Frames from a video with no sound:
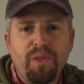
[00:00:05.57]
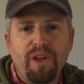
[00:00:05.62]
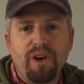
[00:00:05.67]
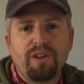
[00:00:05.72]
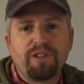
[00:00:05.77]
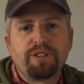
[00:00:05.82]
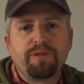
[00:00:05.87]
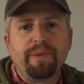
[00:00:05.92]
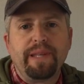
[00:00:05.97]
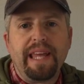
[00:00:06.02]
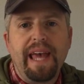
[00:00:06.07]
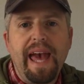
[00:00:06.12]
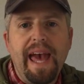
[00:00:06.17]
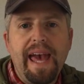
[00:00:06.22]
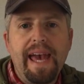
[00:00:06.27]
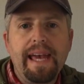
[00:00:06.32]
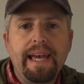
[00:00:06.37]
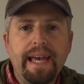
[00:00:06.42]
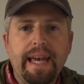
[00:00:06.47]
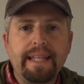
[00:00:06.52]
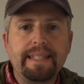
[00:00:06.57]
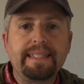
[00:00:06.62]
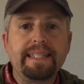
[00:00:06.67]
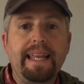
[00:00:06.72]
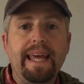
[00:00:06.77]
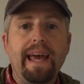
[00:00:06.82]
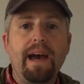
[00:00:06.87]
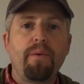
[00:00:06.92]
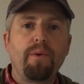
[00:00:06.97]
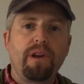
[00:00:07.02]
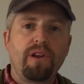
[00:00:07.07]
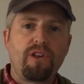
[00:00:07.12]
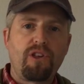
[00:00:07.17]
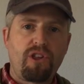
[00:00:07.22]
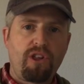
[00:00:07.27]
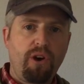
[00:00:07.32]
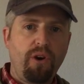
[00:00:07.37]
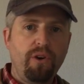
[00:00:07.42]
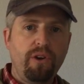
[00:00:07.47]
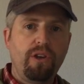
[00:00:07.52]
with the Ultimate Hang, and today I want to
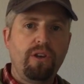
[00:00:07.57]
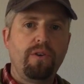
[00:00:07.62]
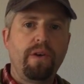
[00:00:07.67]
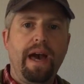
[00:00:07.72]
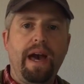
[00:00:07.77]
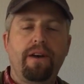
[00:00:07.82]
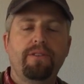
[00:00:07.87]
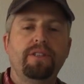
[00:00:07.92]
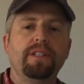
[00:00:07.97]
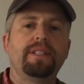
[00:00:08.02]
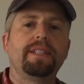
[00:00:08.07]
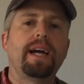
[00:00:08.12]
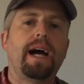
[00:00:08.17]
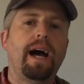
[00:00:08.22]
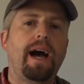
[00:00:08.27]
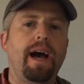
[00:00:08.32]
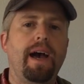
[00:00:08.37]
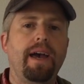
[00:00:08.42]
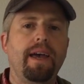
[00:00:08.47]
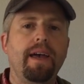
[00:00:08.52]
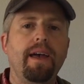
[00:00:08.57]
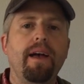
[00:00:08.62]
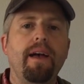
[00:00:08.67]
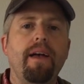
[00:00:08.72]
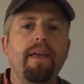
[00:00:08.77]
show you how to tie